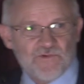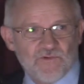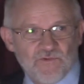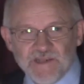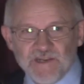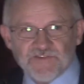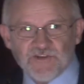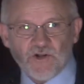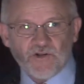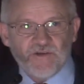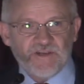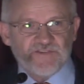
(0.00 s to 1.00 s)
when it's
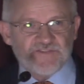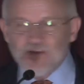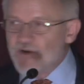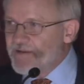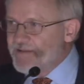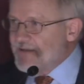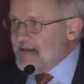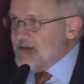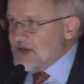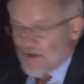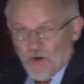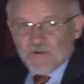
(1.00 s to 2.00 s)
all going to start. And,
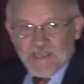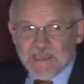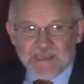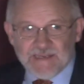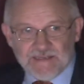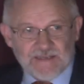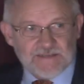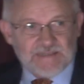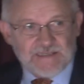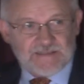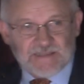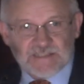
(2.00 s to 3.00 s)
and okay,
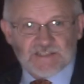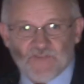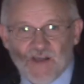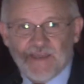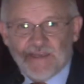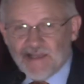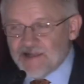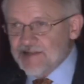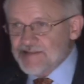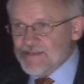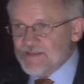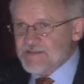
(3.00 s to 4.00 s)
that, that's fine. I,
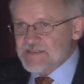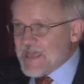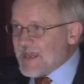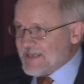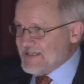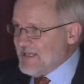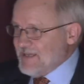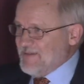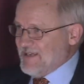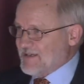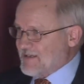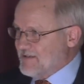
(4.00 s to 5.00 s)
it, it's
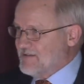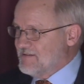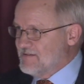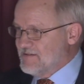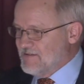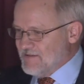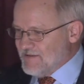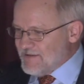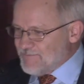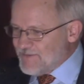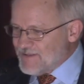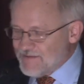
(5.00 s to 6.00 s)
academic.
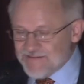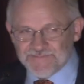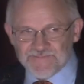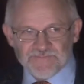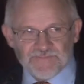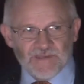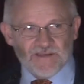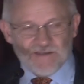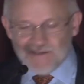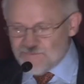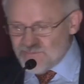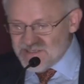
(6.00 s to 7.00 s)
But,
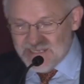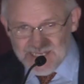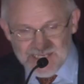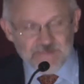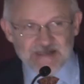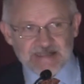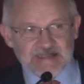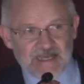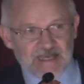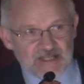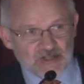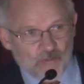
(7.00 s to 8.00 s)
but Amos
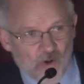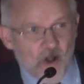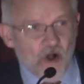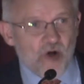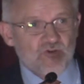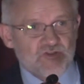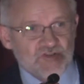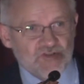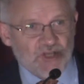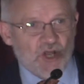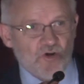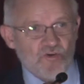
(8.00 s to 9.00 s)
says, Woe to
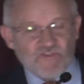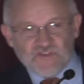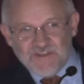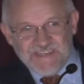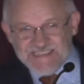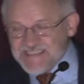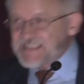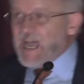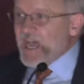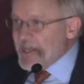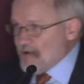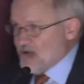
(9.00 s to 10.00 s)
those who
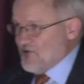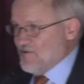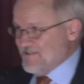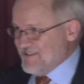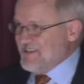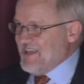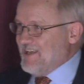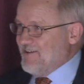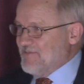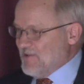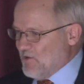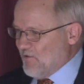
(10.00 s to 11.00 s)
desire the day
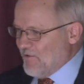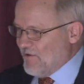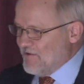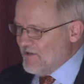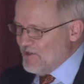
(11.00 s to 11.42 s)
of the Lord.